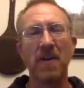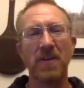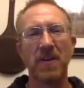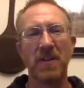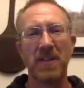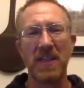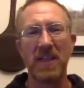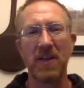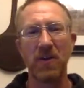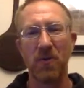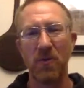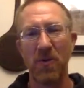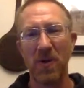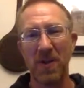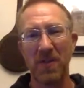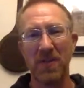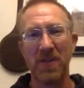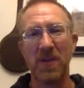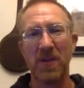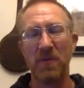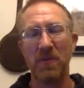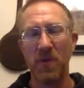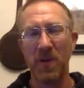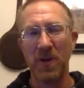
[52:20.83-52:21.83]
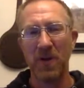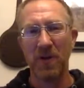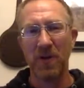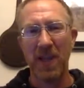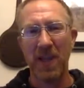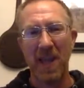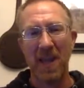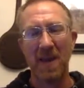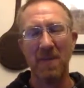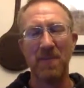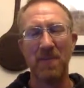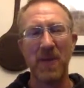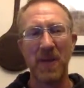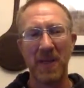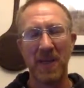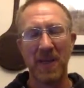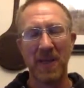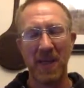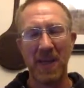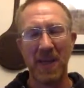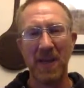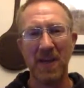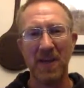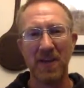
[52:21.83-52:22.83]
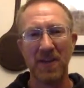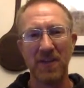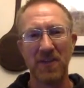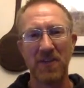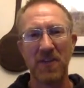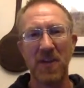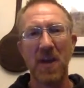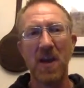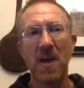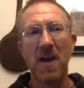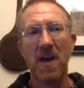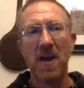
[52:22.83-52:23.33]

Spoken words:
to deal with in winter camping is